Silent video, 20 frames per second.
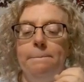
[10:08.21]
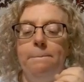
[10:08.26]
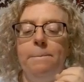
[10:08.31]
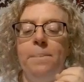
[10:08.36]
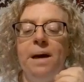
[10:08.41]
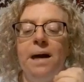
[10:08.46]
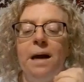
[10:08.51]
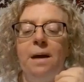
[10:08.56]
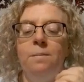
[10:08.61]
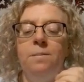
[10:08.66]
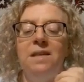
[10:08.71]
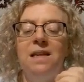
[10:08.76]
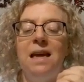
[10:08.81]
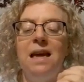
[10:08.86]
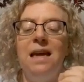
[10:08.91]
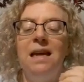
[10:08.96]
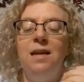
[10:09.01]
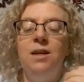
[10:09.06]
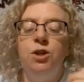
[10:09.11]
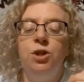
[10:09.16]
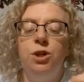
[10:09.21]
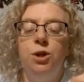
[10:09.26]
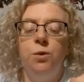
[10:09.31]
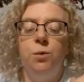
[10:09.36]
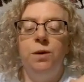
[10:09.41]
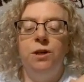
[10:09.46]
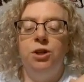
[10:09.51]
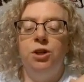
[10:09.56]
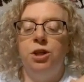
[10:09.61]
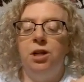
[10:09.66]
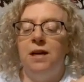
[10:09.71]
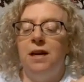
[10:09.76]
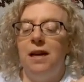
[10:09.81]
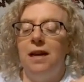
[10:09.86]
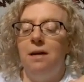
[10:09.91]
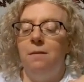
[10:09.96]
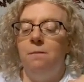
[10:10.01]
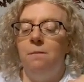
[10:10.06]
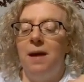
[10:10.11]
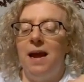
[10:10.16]
becomes intuition
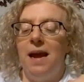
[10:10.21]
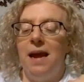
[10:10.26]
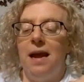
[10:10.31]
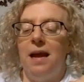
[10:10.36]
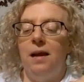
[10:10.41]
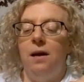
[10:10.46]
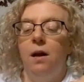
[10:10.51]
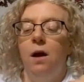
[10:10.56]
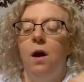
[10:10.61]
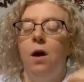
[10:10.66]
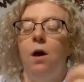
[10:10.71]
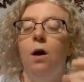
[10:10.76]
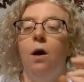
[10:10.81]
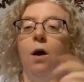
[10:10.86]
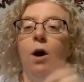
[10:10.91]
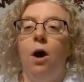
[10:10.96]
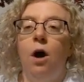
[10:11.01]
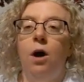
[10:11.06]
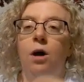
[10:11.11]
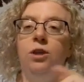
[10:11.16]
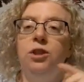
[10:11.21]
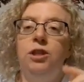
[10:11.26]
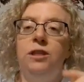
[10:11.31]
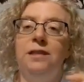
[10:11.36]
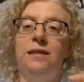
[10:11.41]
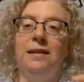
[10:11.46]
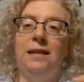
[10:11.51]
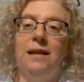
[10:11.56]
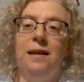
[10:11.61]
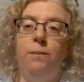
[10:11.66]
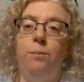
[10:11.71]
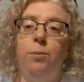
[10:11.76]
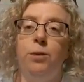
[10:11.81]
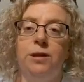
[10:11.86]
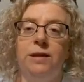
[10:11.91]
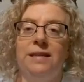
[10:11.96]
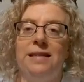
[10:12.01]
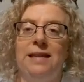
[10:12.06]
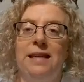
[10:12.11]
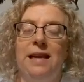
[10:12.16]
in man, consciously
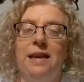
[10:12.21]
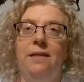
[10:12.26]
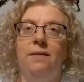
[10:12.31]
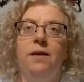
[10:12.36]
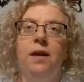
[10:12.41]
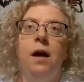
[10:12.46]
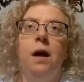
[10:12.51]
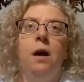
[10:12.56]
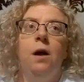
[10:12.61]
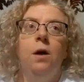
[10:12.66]
perceived.